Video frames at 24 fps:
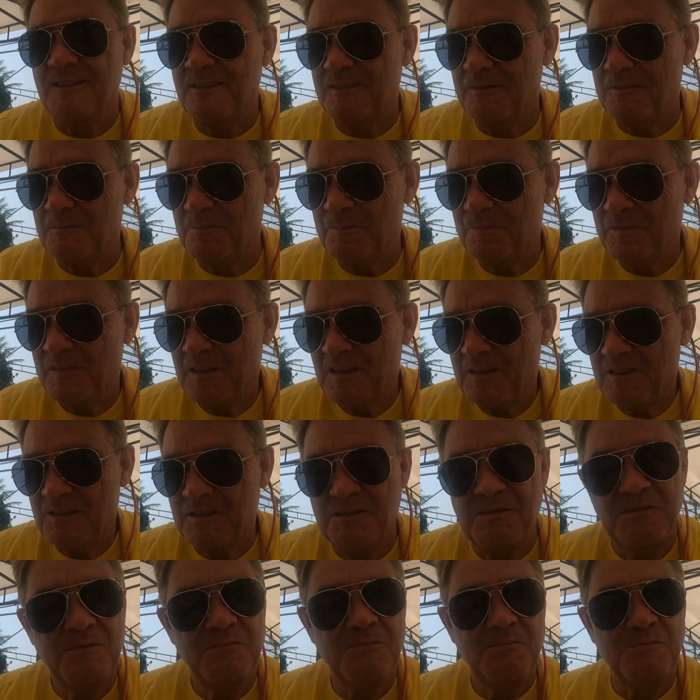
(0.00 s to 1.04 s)
um,
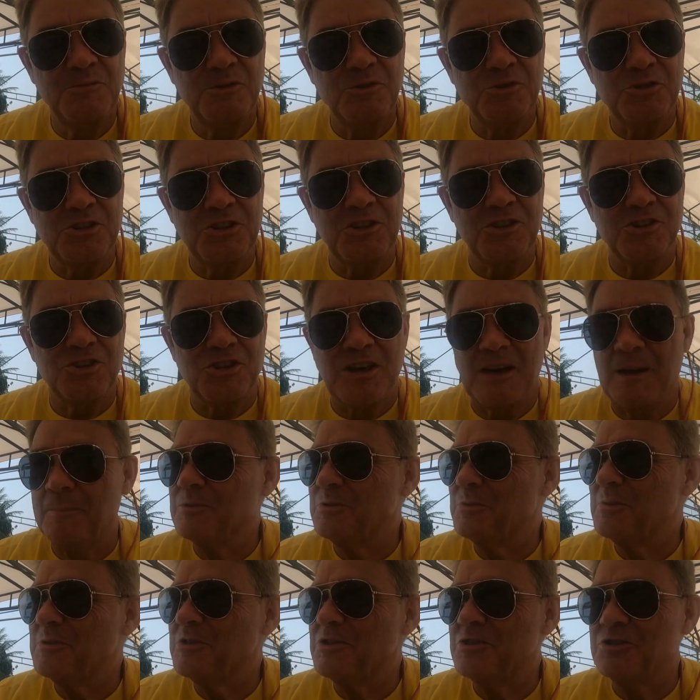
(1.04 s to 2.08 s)
than most of your
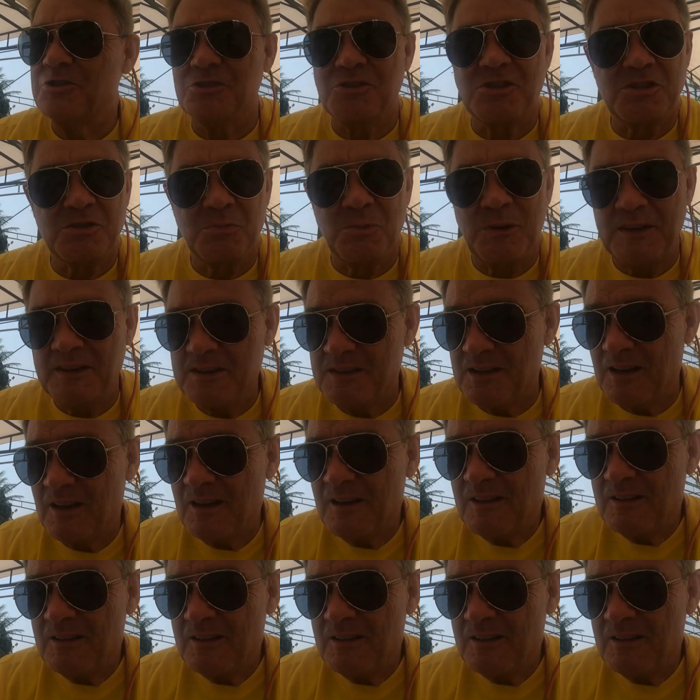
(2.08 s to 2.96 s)
jams which are just sweet